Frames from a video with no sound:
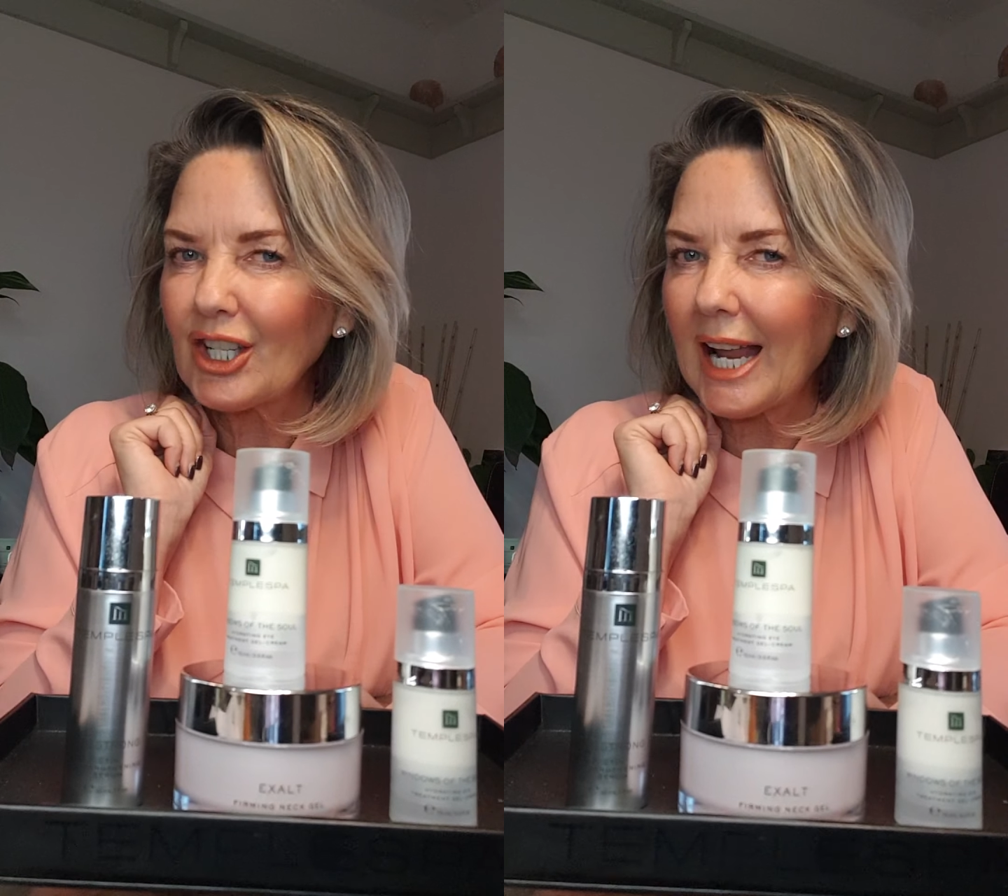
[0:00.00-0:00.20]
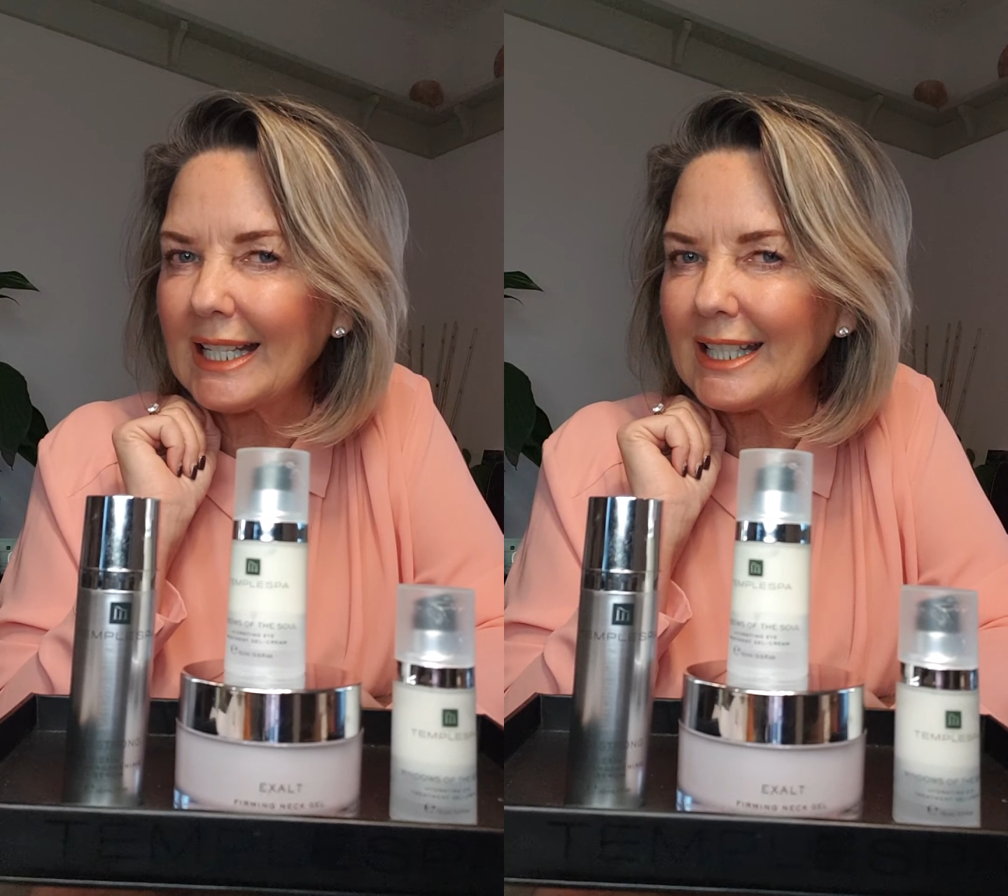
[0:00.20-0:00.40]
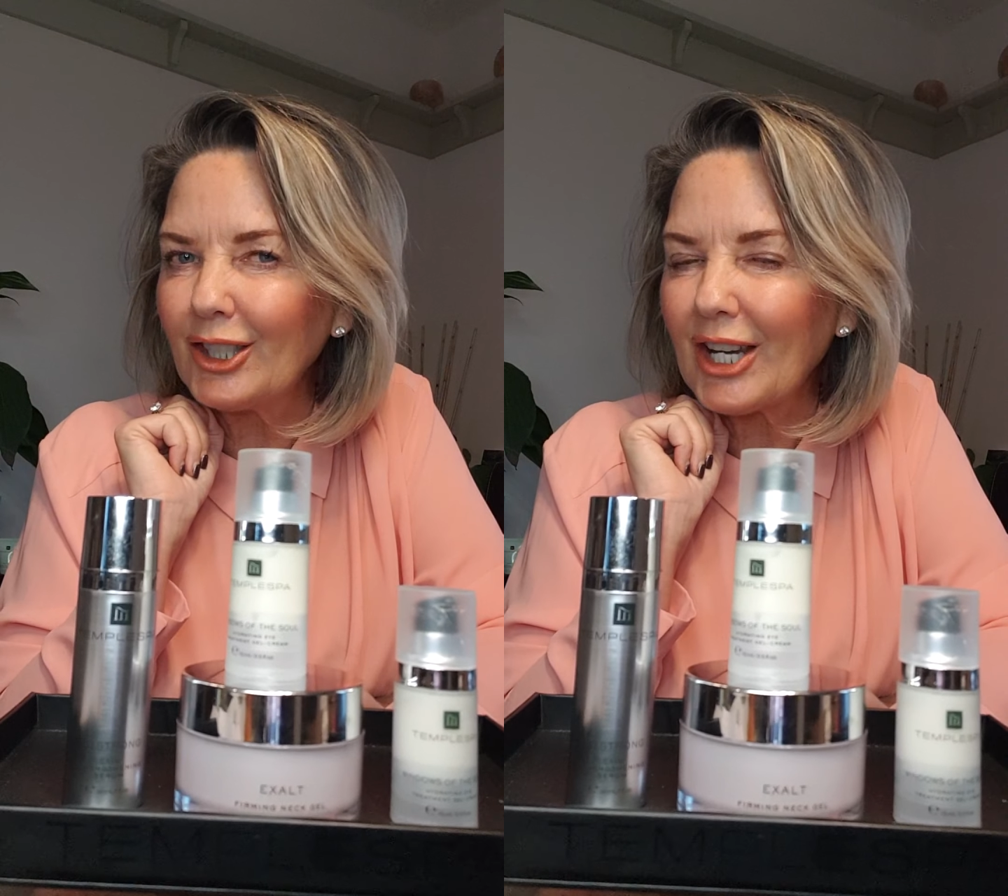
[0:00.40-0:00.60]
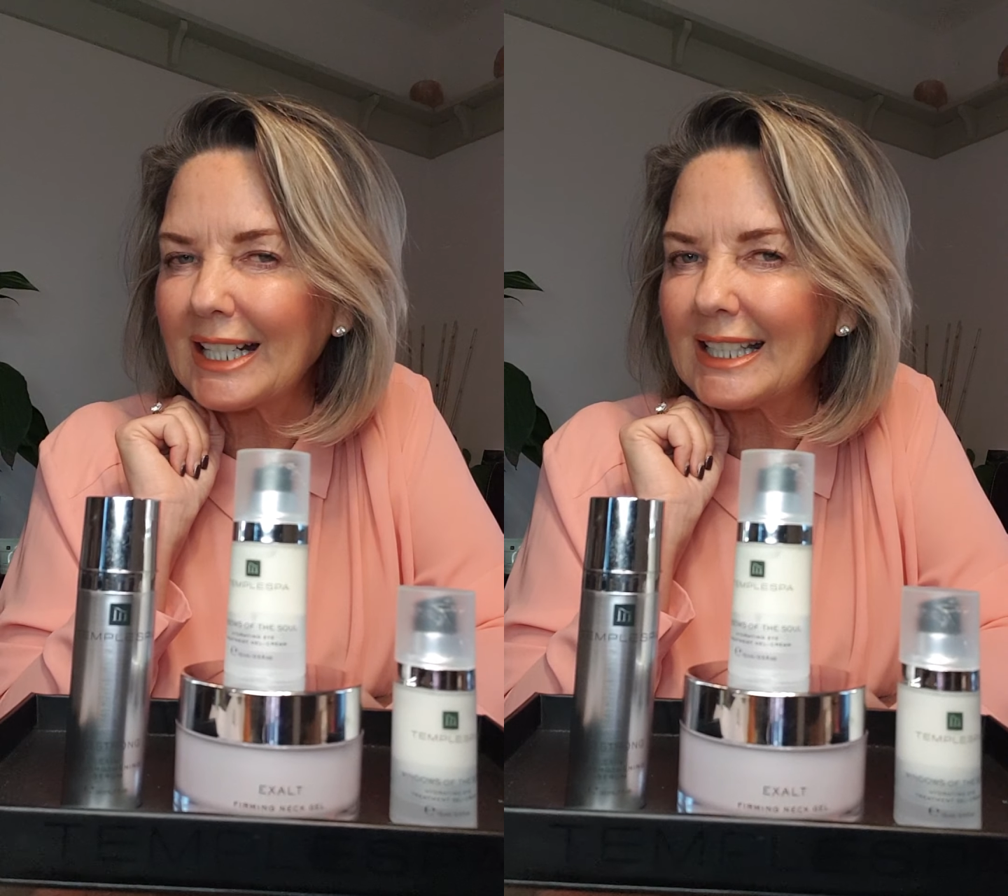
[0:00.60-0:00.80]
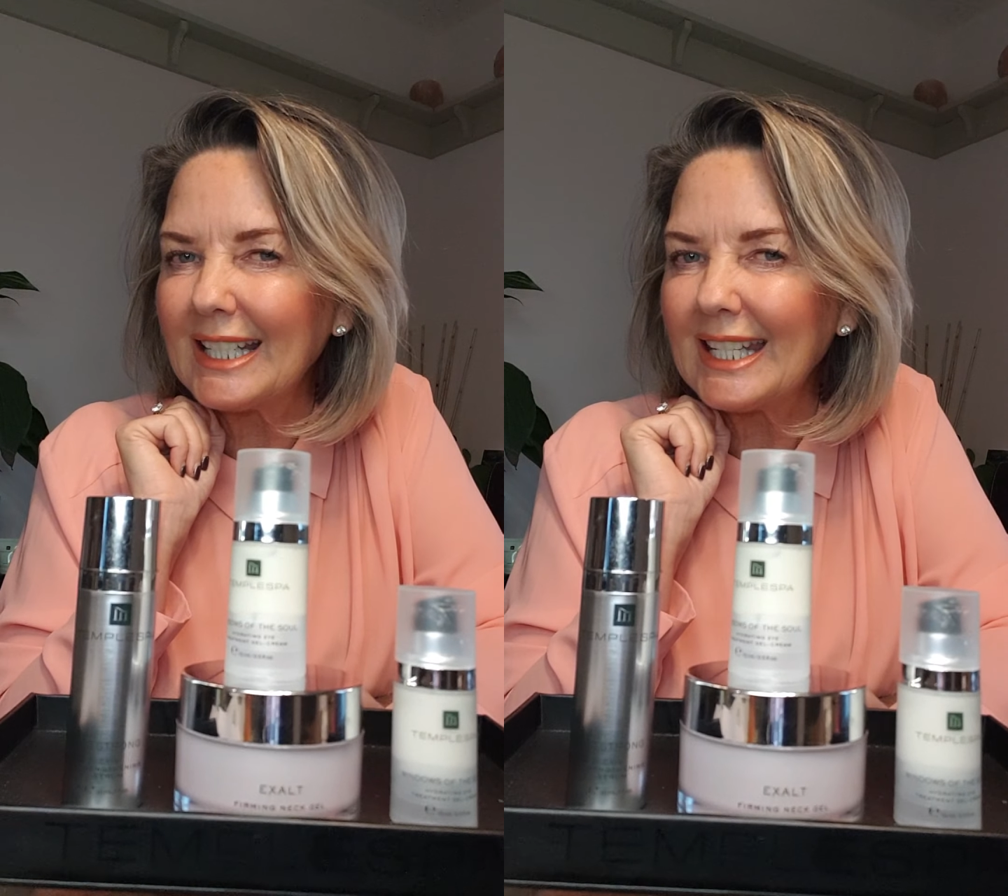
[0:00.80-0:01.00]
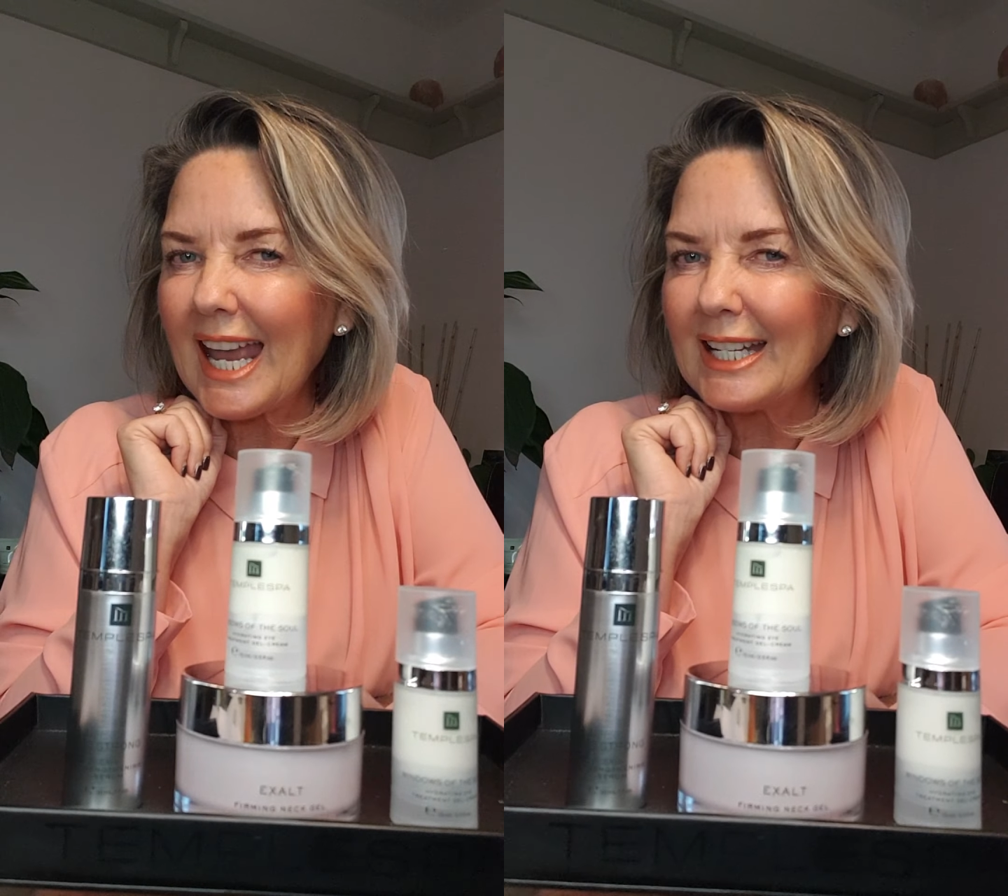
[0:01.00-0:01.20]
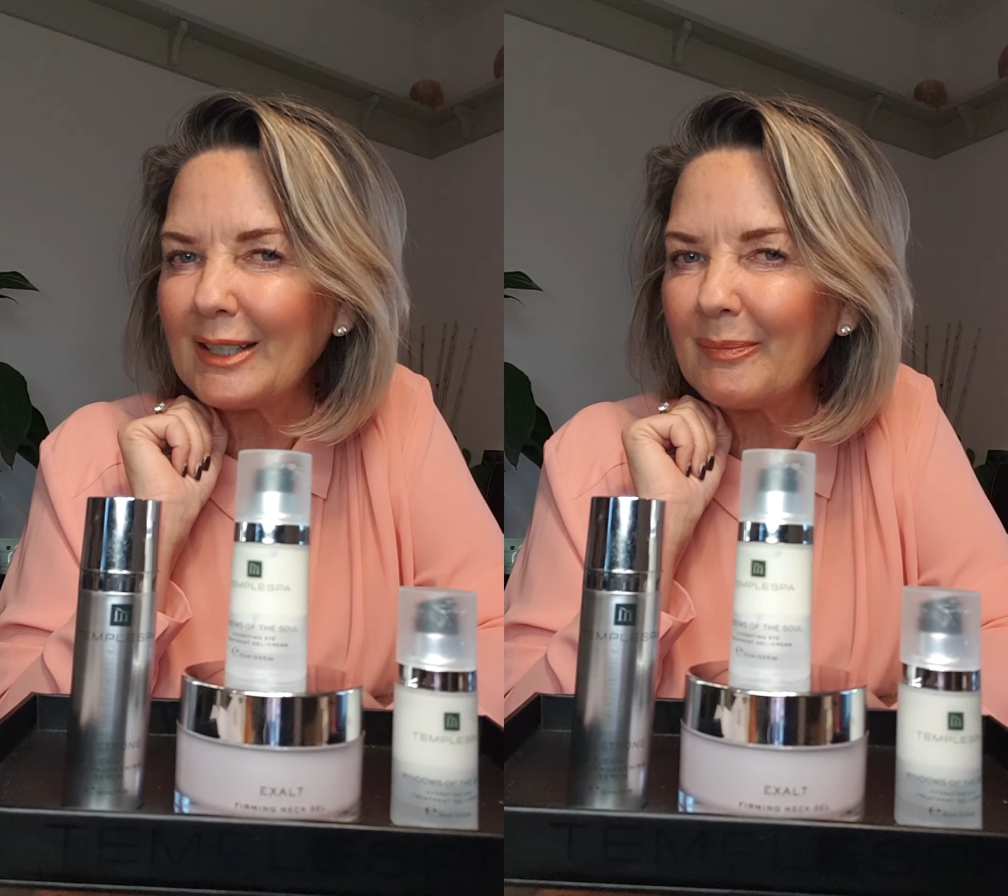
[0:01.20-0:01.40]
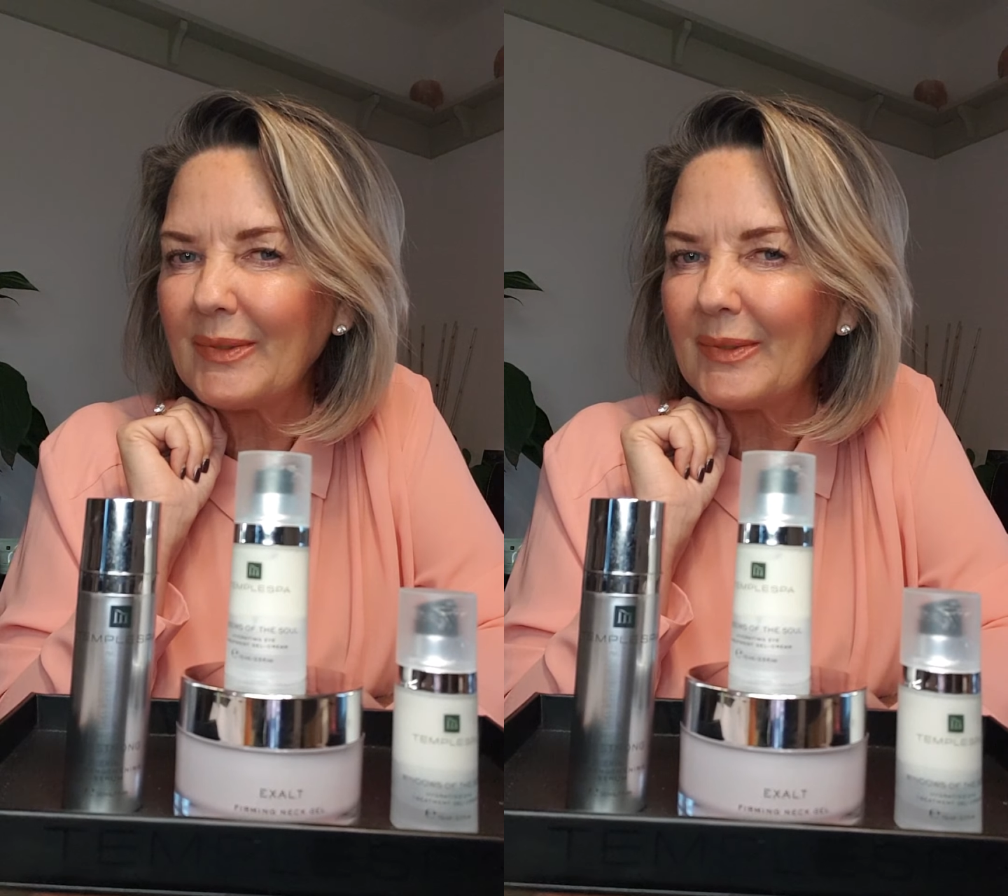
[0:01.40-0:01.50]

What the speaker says: / Alison Jackson at the end.